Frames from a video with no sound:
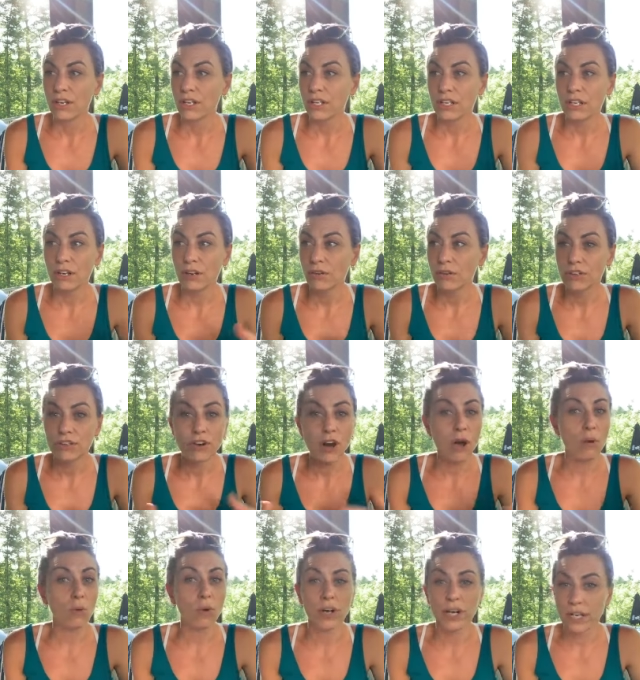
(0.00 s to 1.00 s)
you know, they're
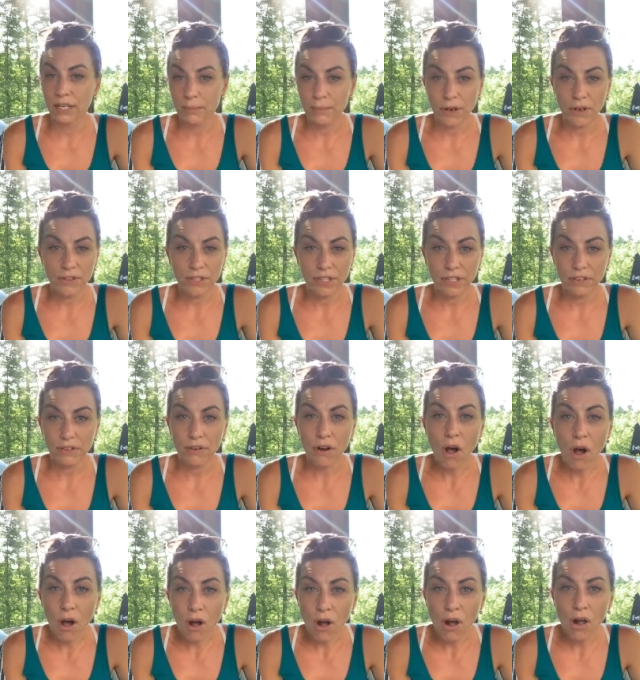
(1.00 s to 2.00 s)
not worried about it at
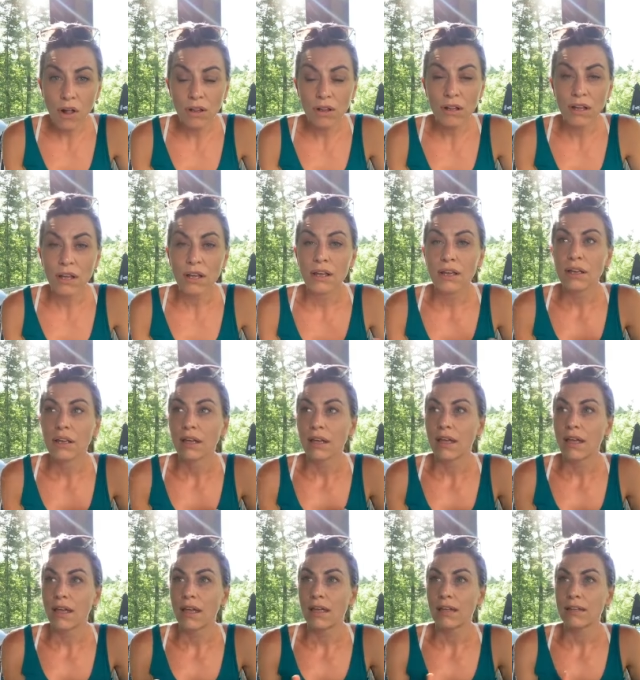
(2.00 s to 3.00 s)
all.
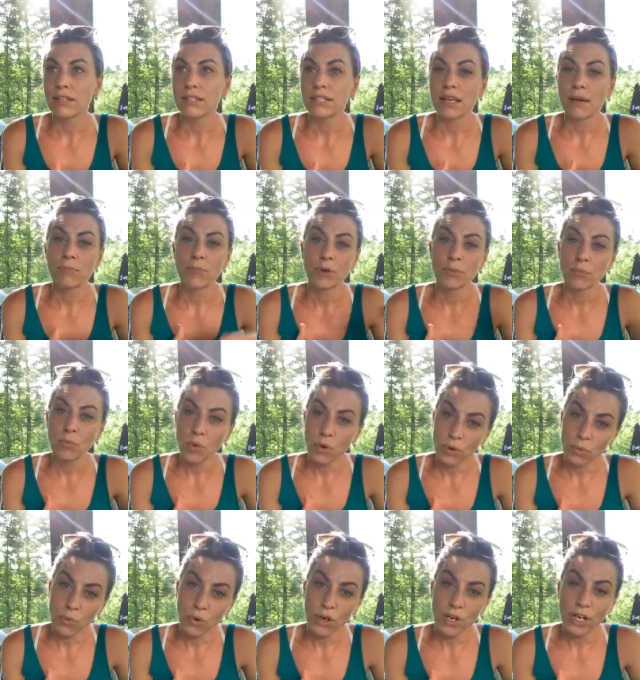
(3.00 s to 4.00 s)
Some are more
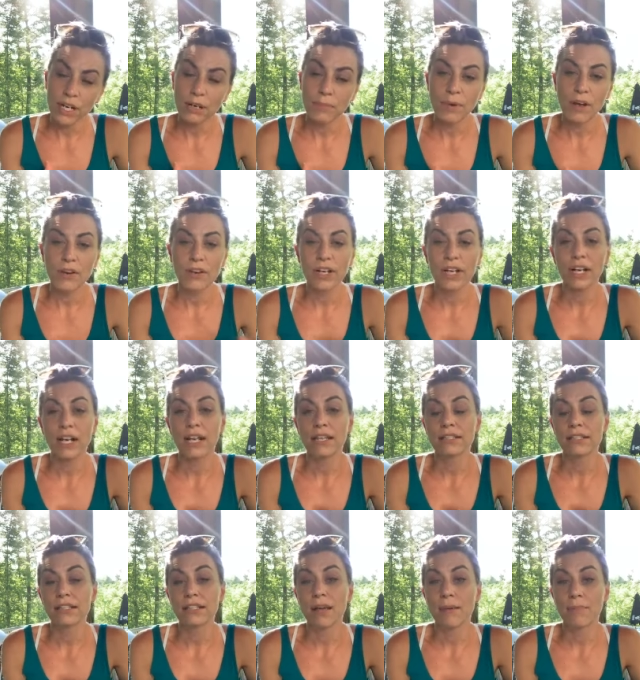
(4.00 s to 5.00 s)
worried about it
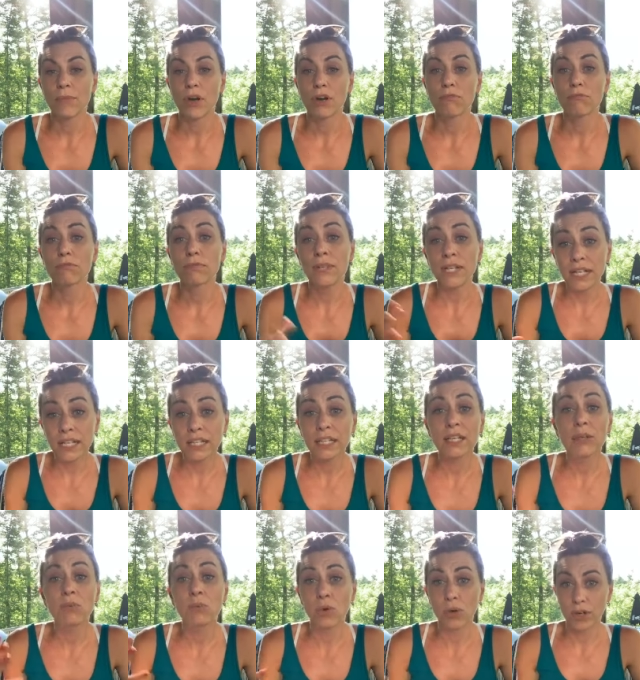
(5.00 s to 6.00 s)
and some are
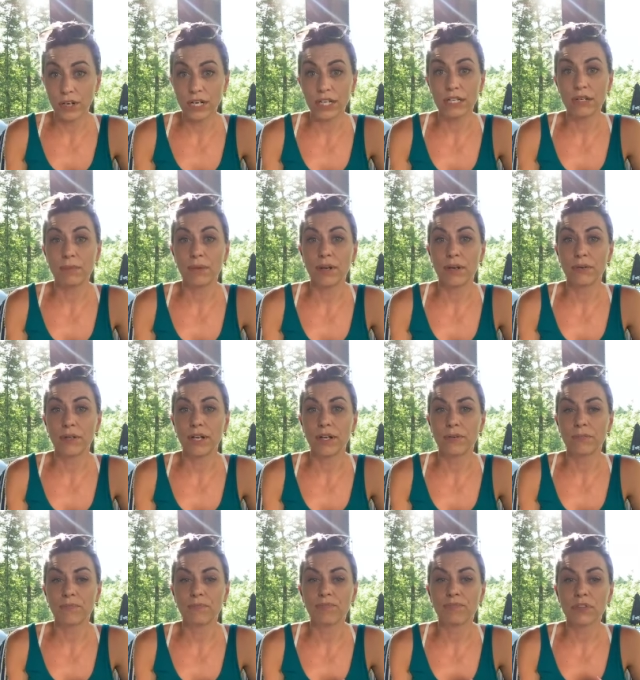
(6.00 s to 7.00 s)
really worried about it.
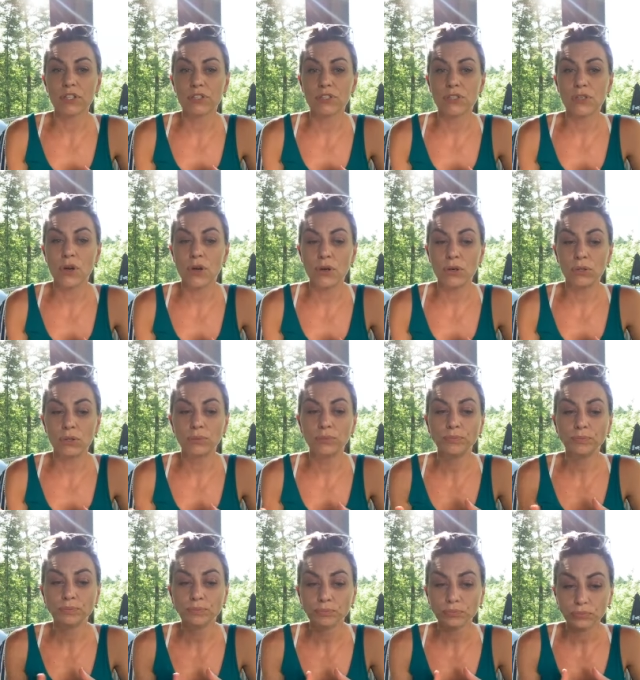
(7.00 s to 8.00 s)
So
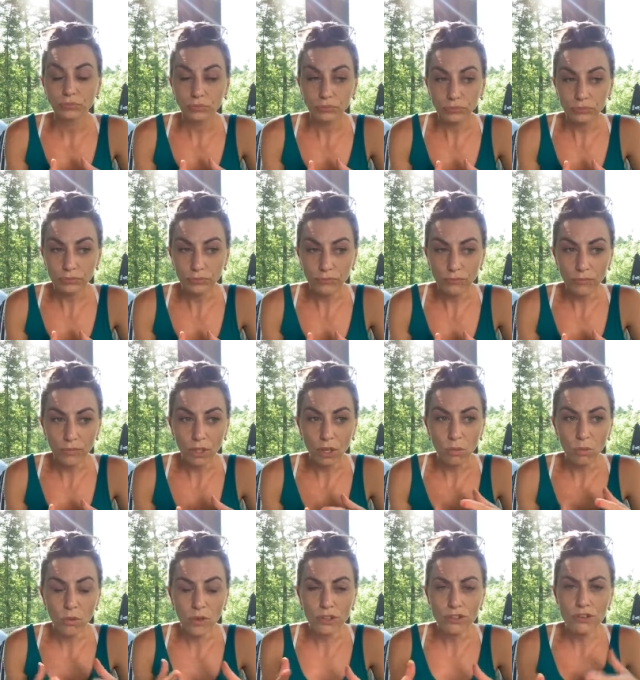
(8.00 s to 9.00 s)

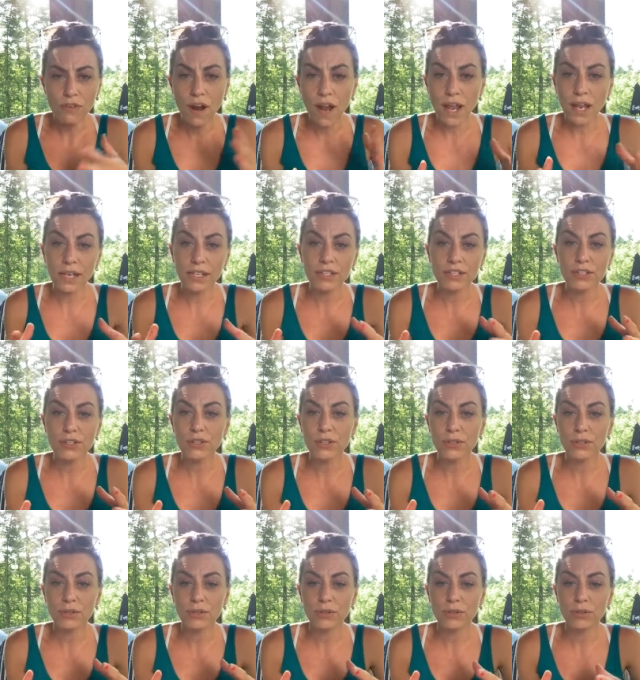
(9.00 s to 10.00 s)
we're trying
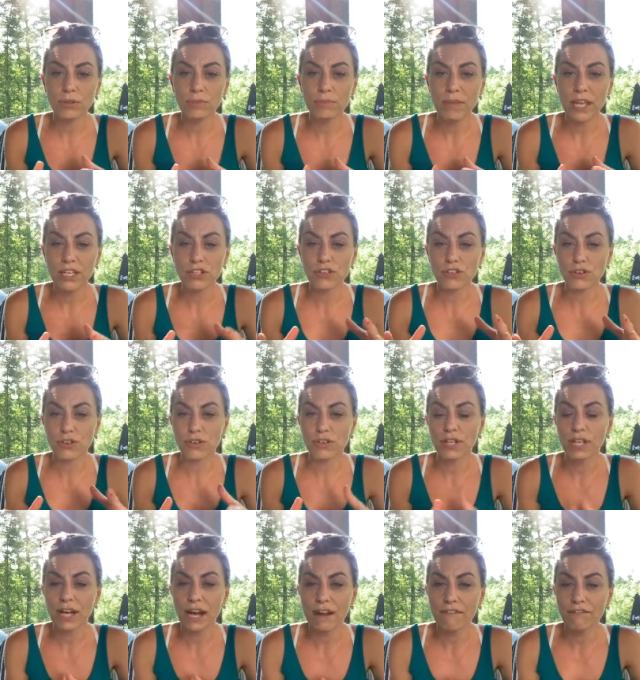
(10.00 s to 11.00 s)
to make sure
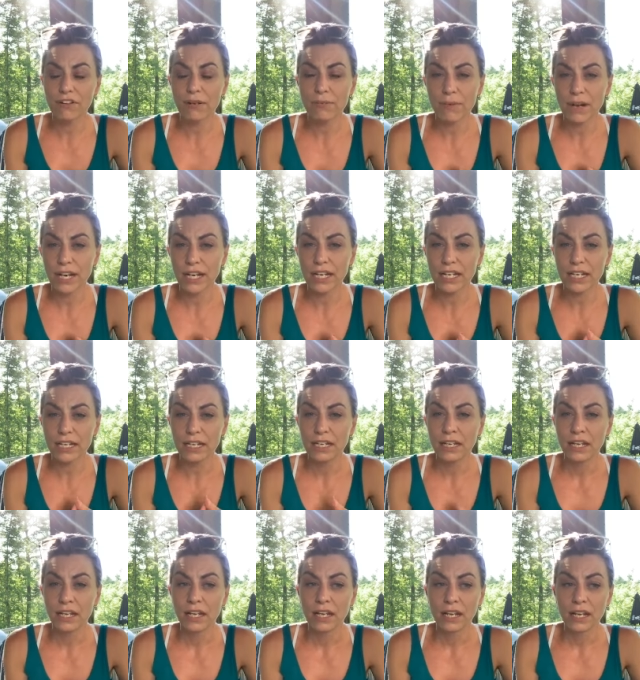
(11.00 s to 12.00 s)
that everybody
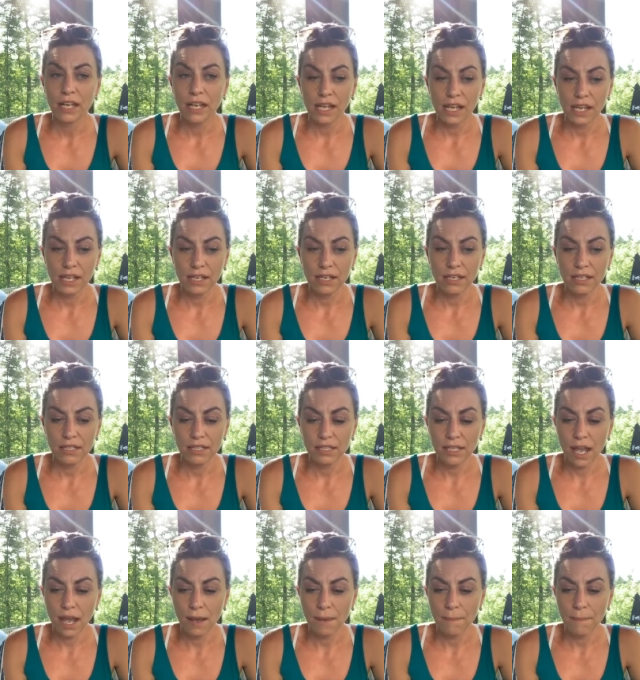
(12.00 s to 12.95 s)
is